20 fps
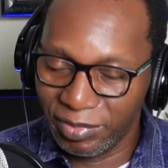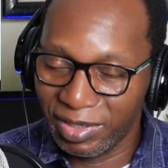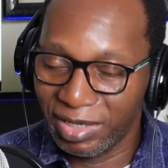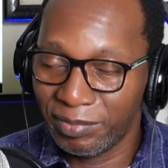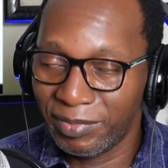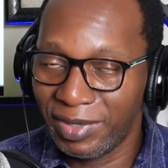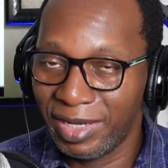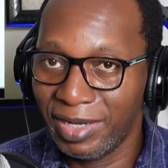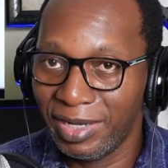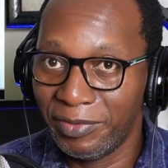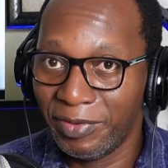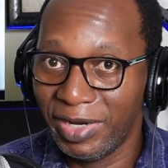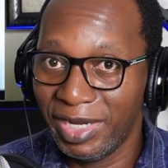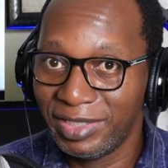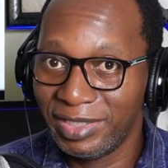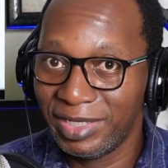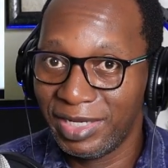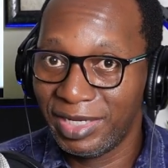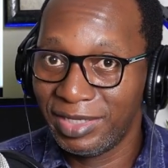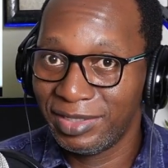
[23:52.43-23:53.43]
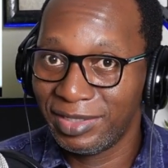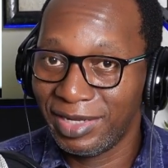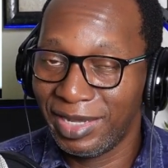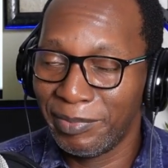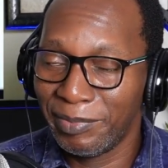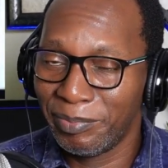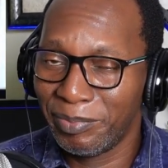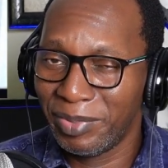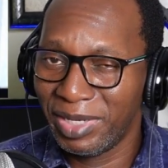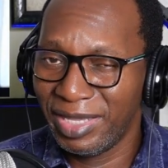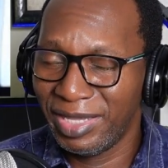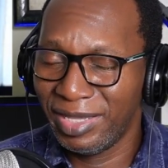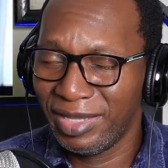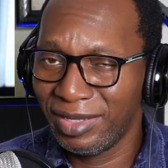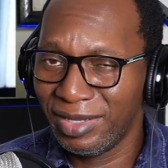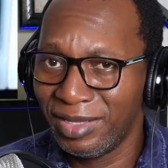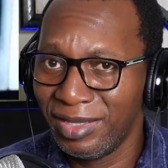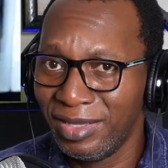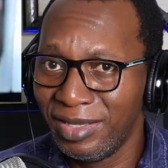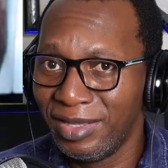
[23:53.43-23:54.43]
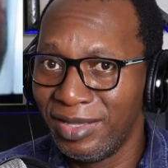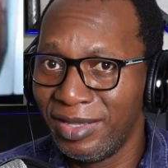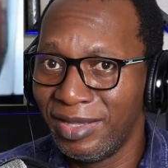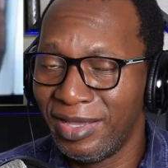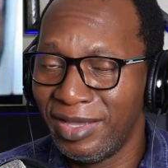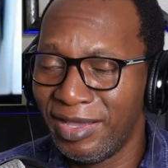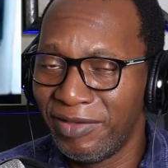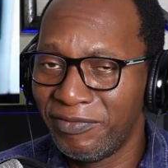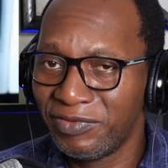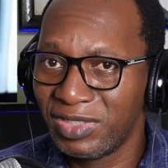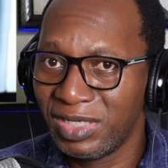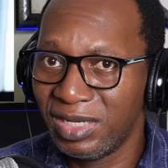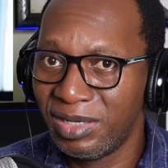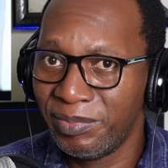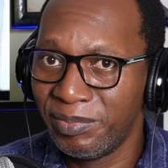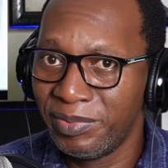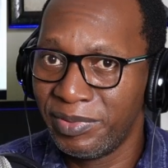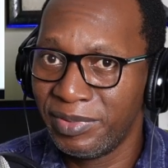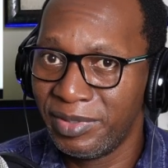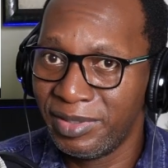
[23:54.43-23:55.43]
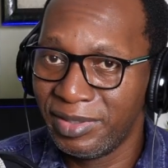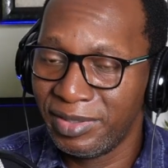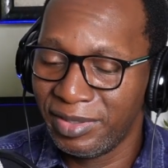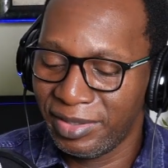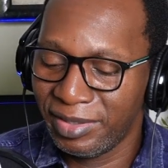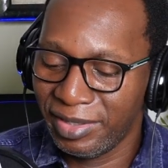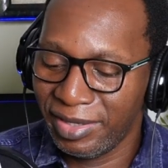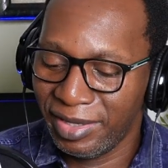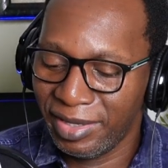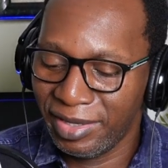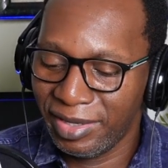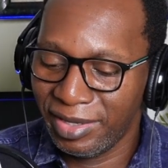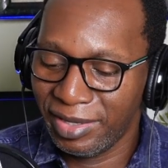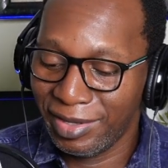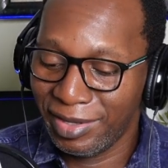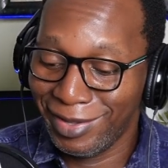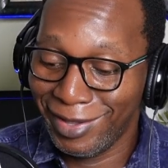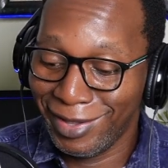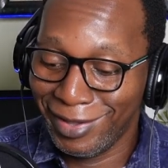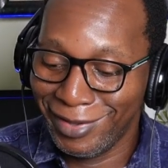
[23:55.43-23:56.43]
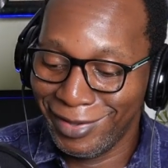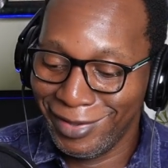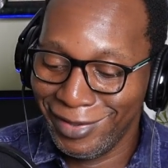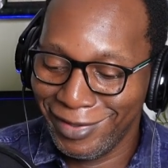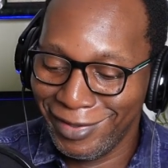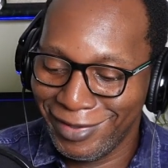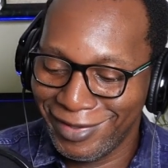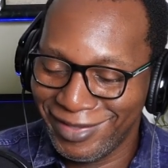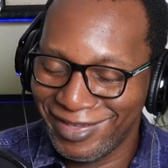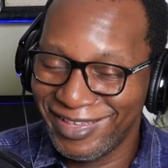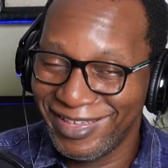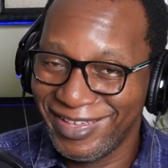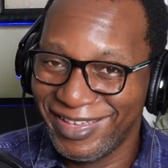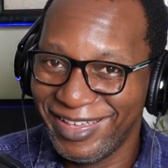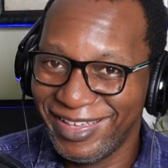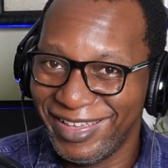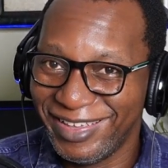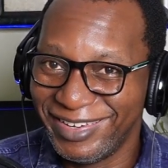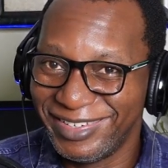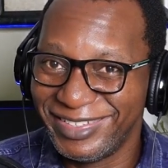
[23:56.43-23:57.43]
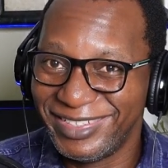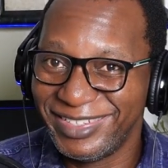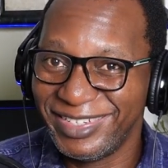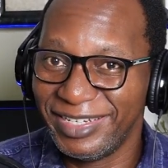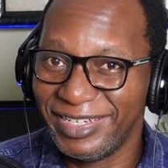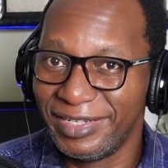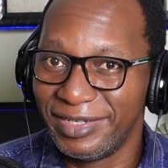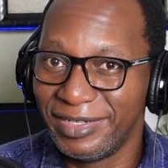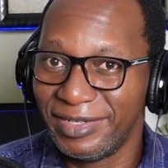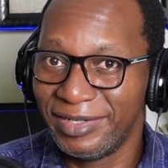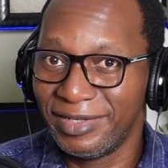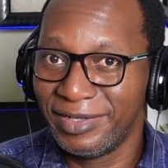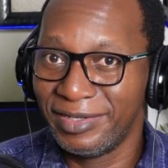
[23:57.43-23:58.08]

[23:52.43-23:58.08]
but in my right hand I'm playing F sharp, A, and D.